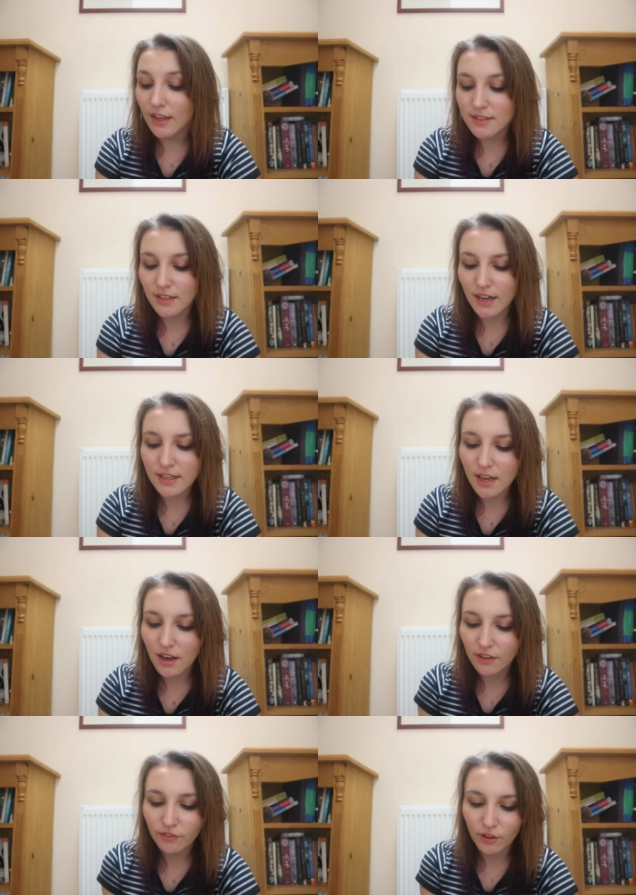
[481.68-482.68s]
It's a nice
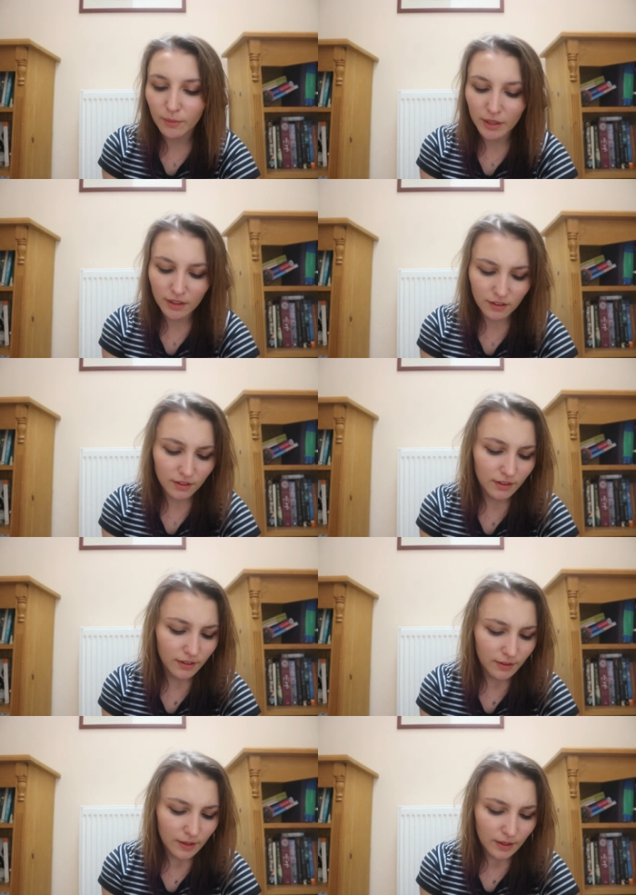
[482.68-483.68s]
hard formula,
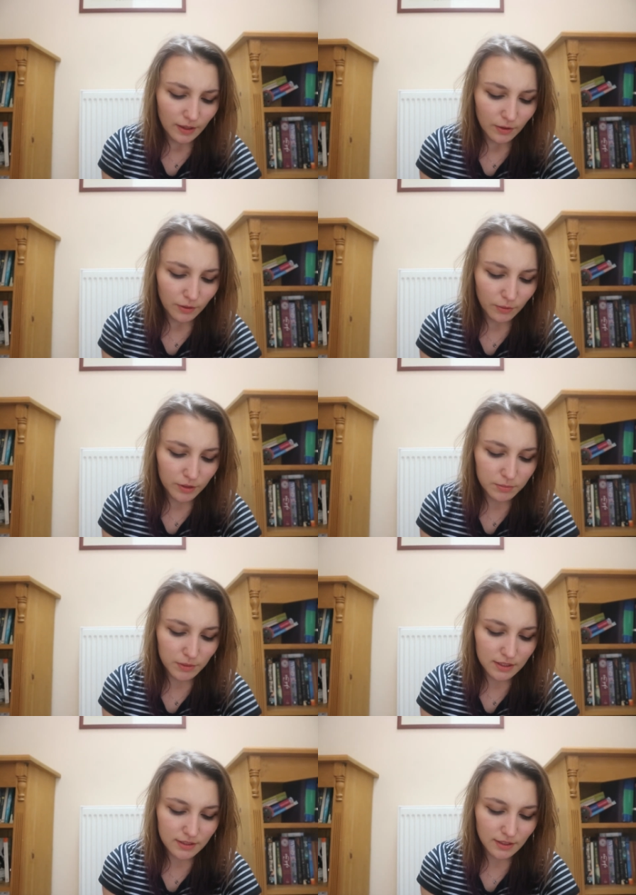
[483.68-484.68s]
which
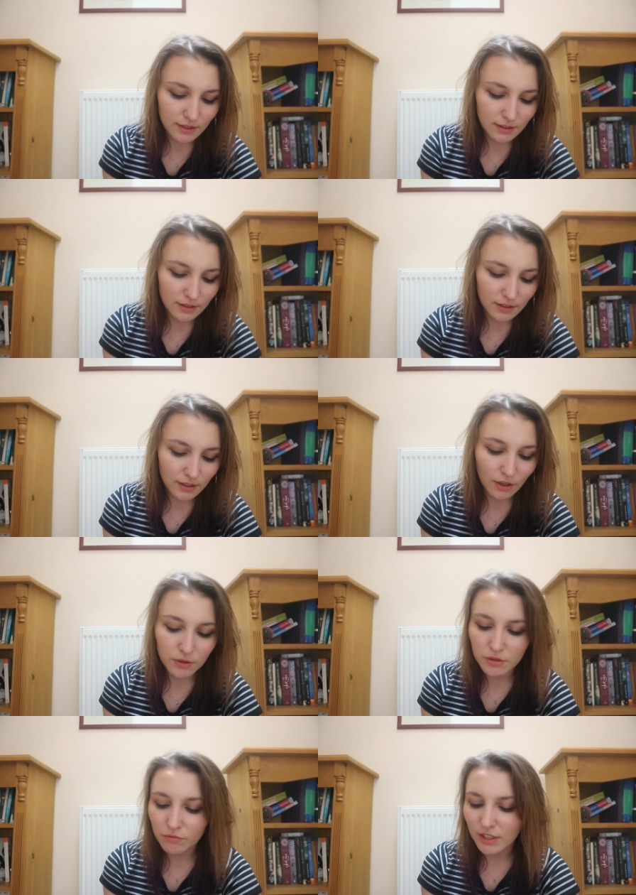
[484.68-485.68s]
means it
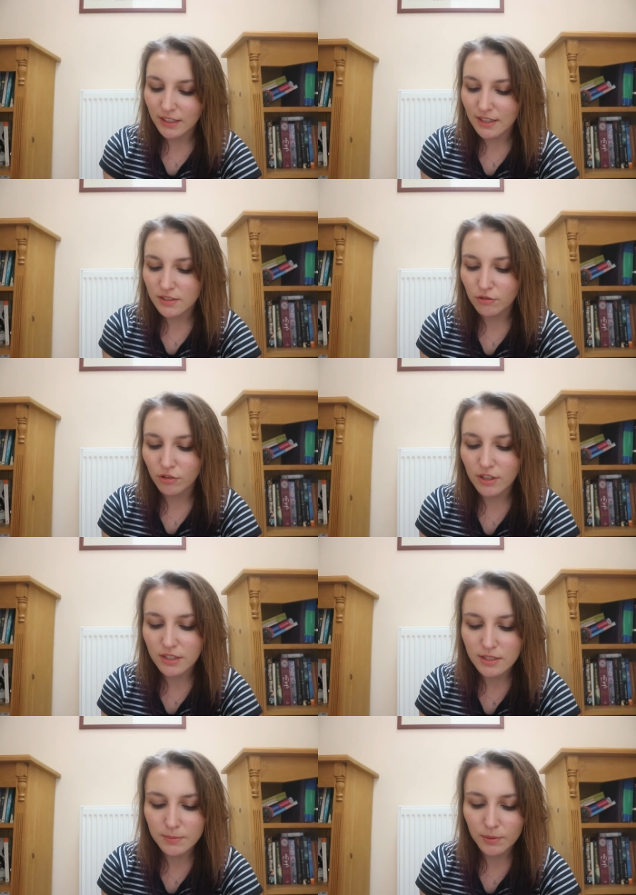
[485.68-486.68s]
goes on really nice and
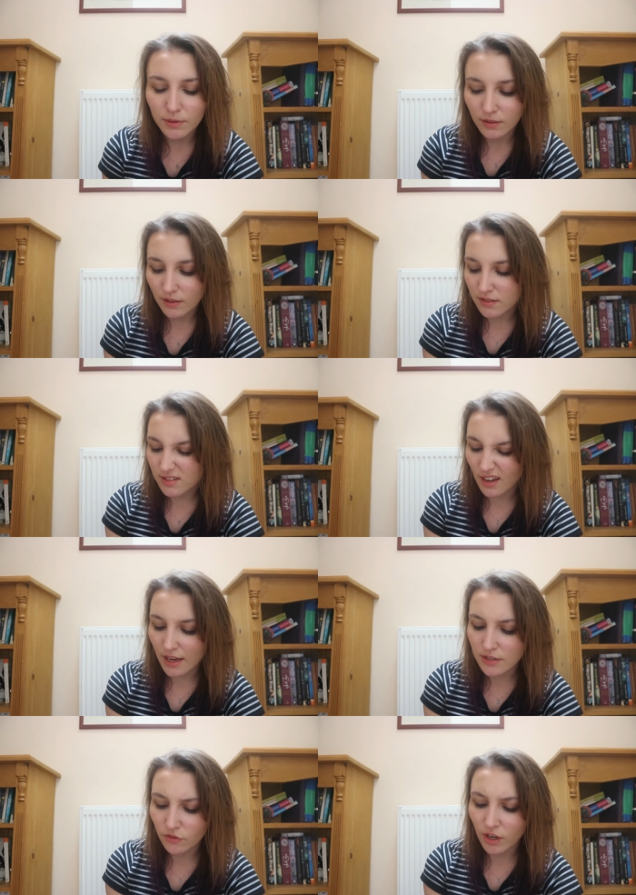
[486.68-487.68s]
crisp,
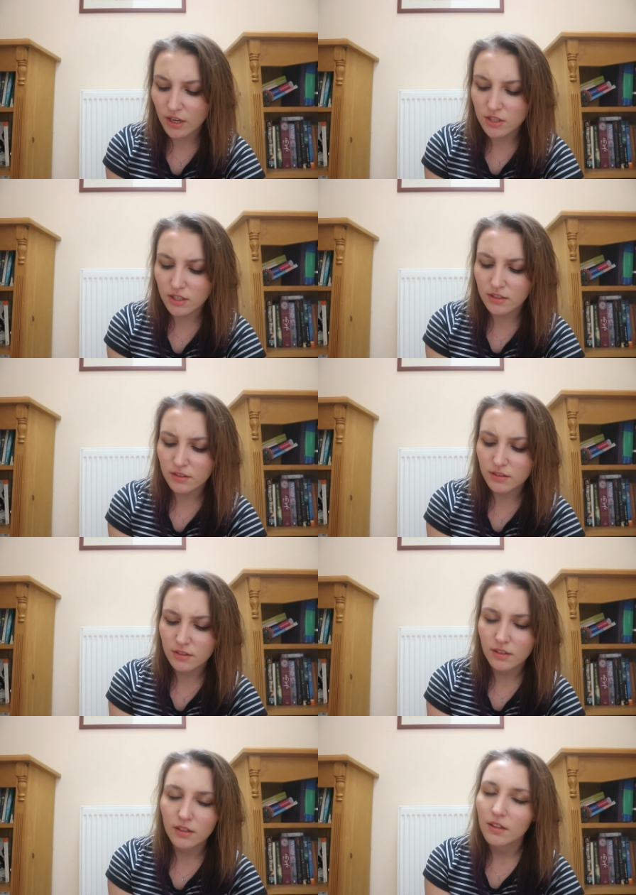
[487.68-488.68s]
stays for ages.
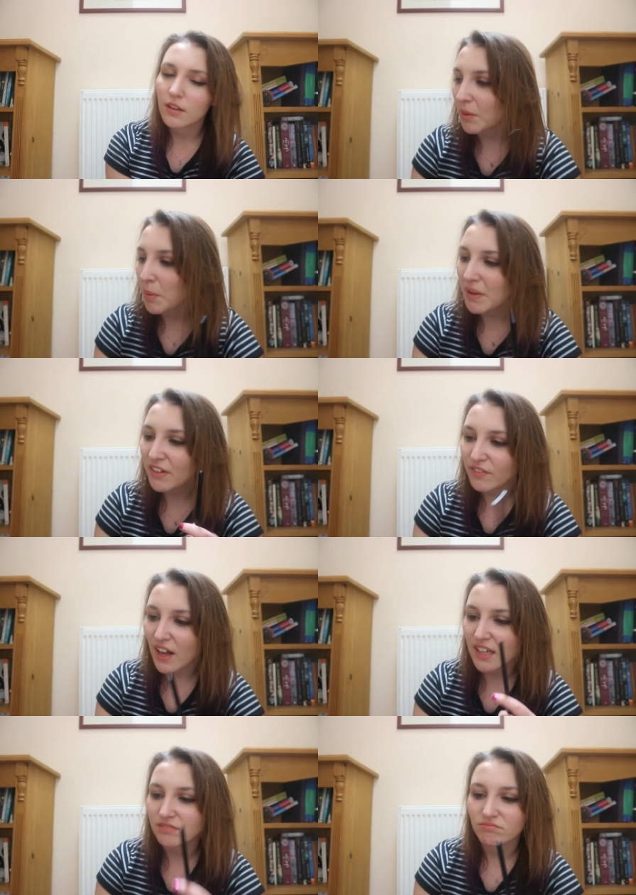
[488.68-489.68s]
I'm a big
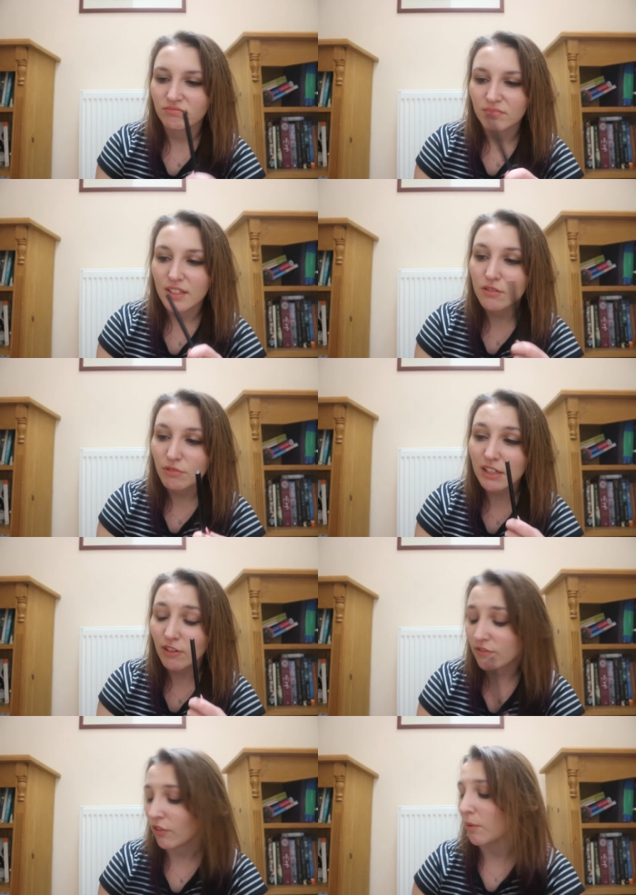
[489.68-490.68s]
fan. It's a really
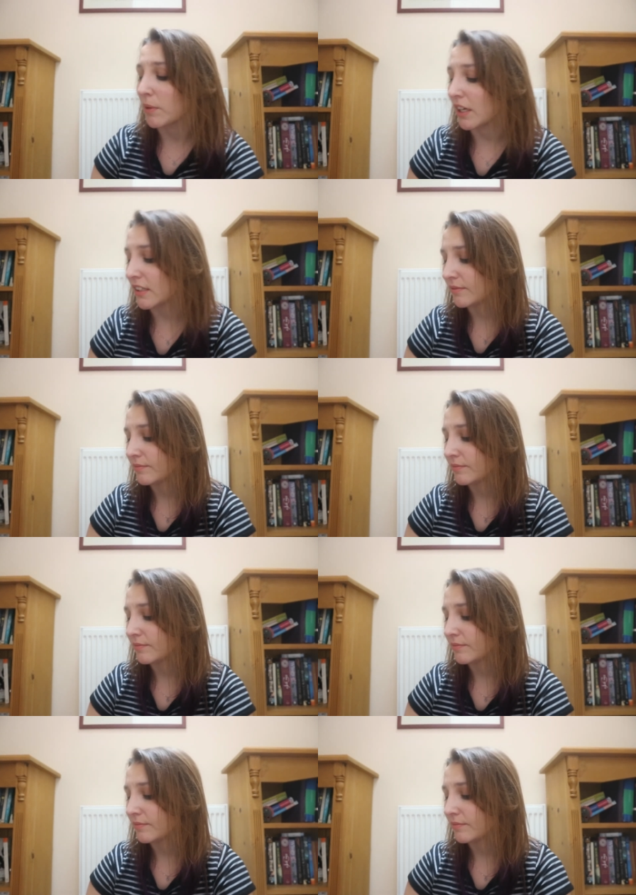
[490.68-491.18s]
great formula.